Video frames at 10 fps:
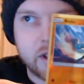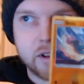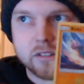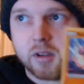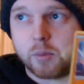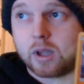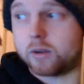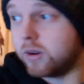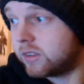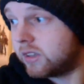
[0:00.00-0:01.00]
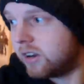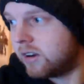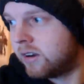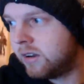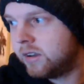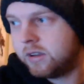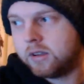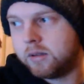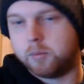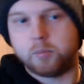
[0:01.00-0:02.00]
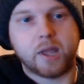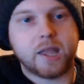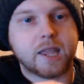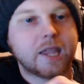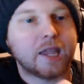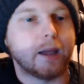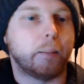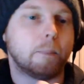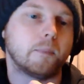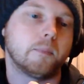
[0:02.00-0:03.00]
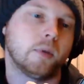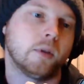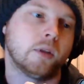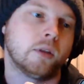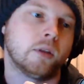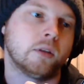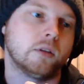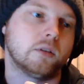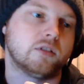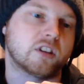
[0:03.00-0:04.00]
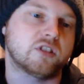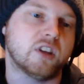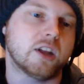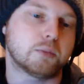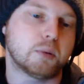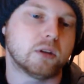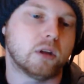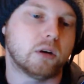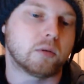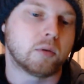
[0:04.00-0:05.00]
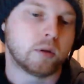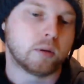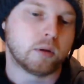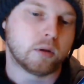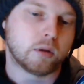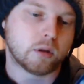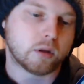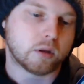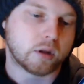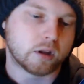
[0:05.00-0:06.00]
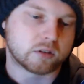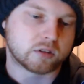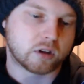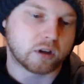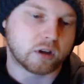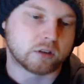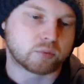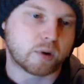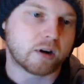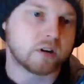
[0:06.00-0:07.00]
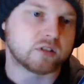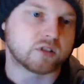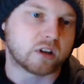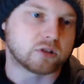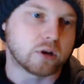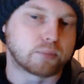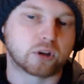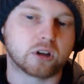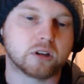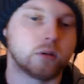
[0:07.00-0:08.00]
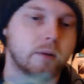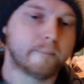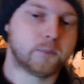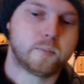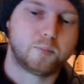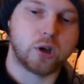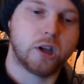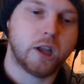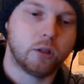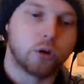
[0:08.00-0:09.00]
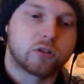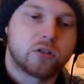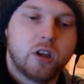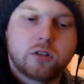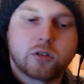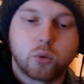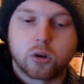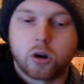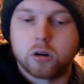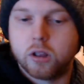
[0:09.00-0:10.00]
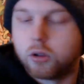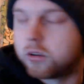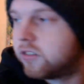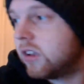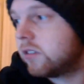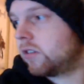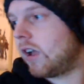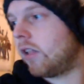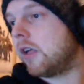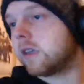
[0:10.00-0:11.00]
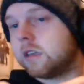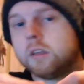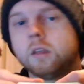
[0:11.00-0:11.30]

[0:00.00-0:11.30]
It's not bad right there. Bam. 60 HP, though. It's, uh, its rarity is not super good, but it looks, it's a cool card. It looks nice. I like it.